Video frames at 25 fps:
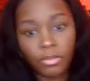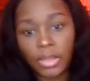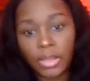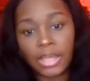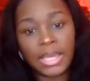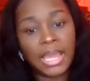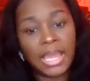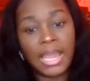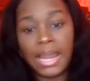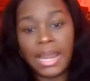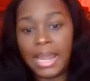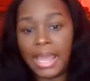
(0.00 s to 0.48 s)

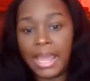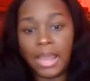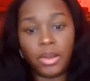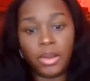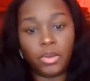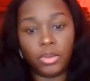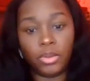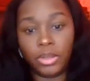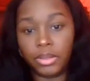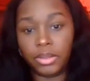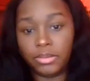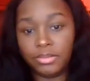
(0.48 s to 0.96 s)

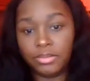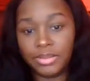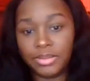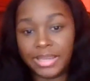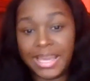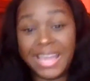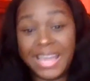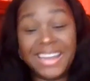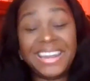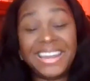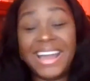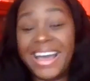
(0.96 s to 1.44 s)

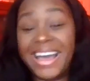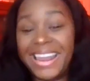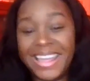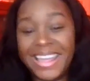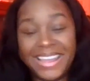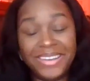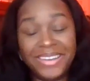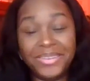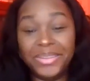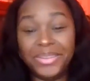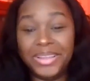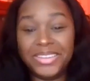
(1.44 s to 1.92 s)
cannot
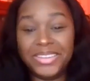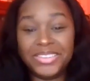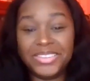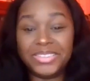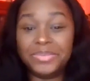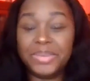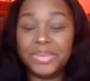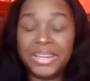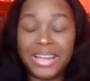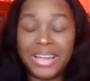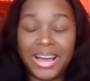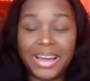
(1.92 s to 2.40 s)
handle it,
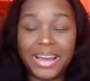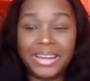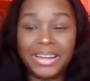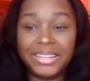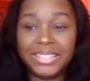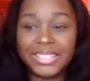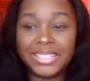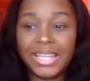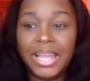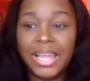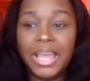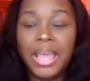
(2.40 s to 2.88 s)
just being
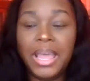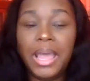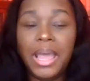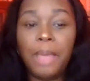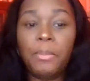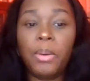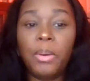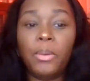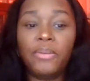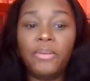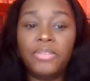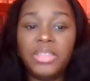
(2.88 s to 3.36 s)
honest.
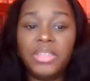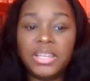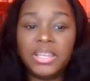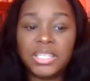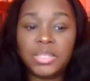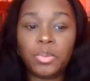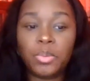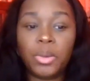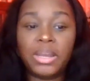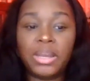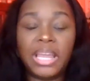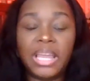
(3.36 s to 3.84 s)
But with
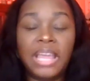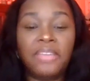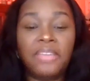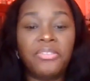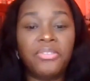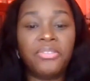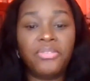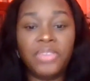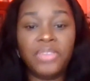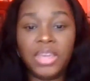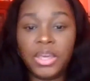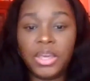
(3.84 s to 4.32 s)
this one, it
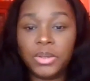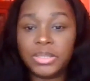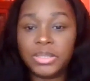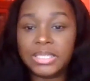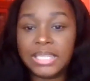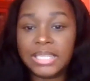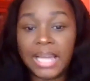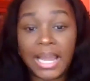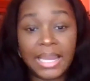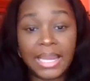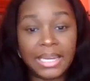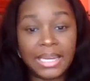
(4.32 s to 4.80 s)

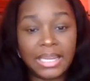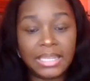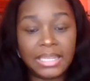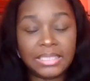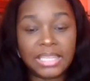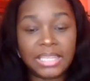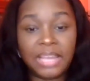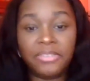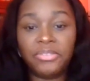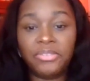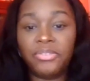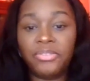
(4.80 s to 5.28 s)
feels 90s.
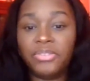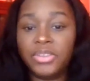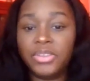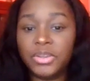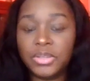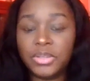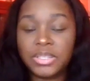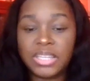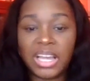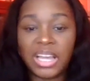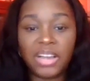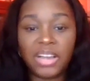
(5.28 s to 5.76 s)
It
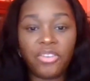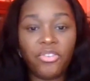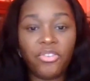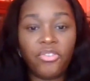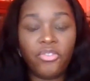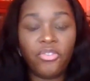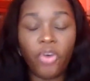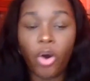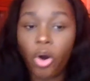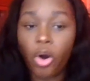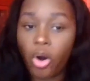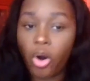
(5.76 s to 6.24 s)
feels like
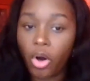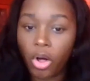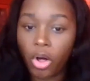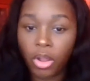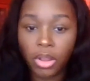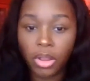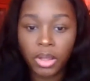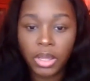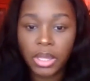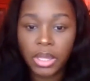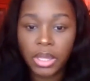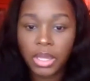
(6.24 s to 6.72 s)

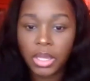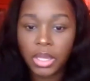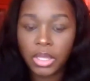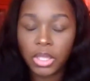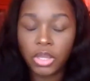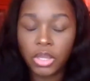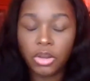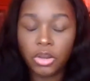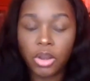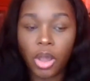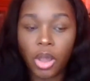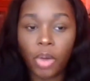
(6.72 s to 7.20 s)
fall.
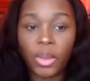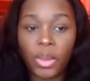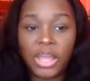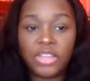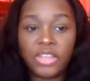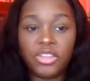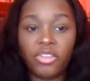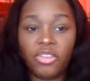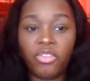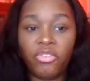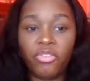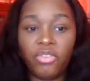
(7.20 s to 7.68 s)
It
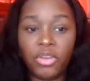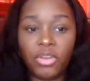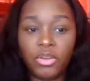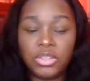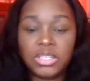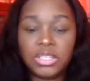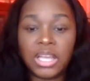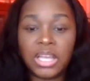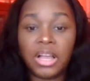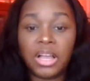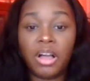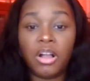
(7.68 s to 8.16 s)
just
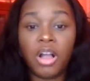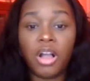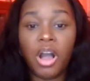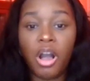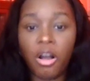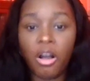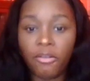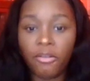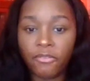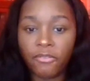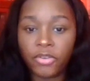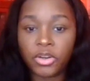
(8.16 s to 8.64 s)
feels like a
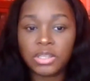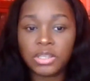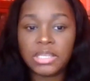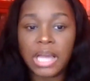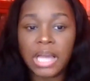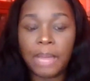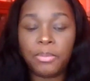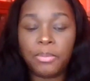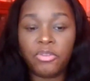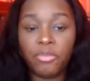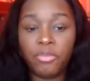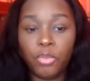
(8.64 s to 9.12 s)
comfort
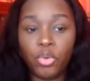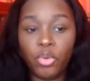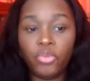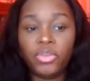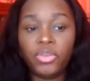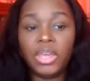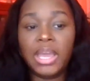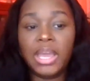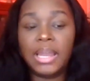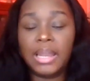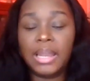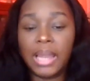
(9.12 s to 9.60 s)
type of
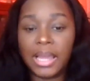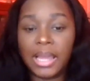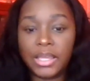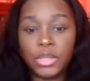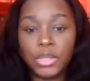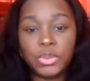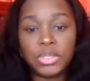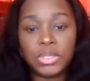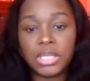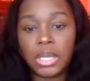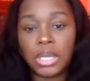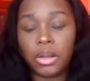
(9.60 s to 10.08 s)
movie. And like
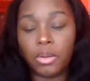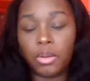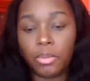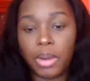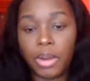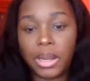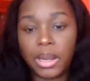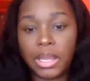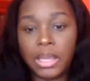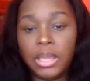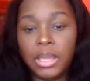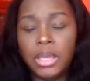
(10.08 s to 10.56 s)
you said
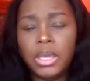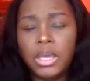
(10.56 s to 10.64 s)
already,